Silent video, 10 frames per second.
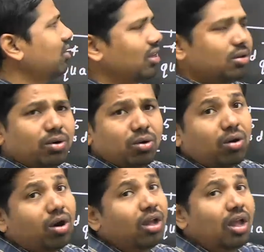is nothing but
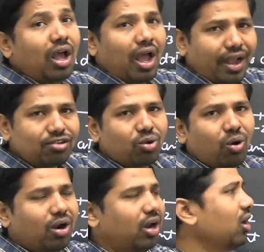our x
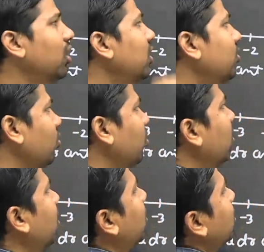coordinate.
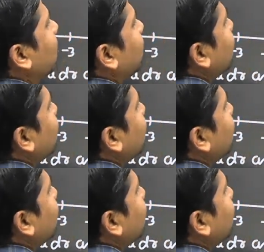So this